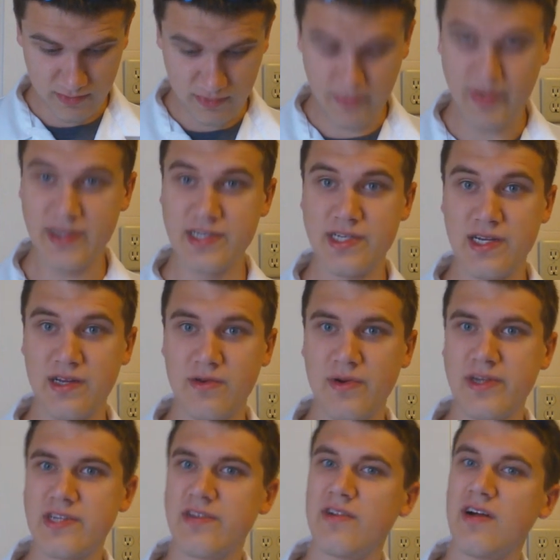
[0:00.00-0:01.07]
won't mention
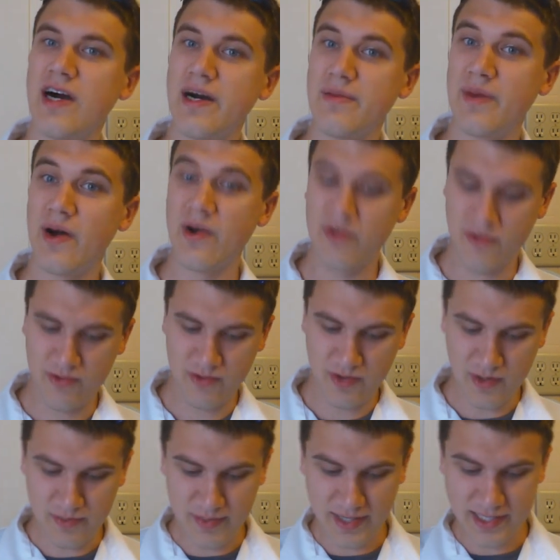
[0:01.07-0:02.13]
a lot about her
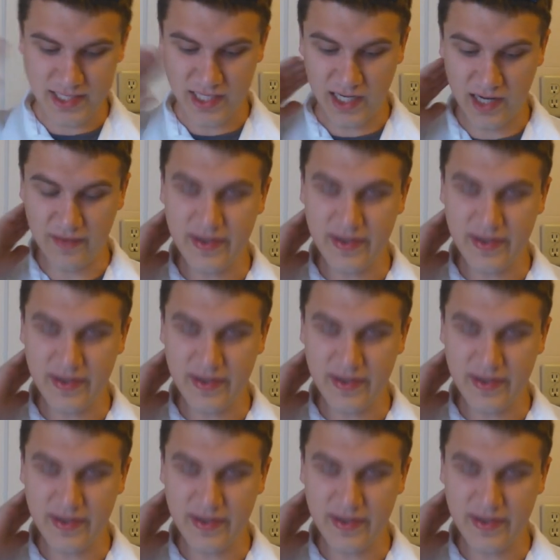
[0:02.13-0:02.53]
role, but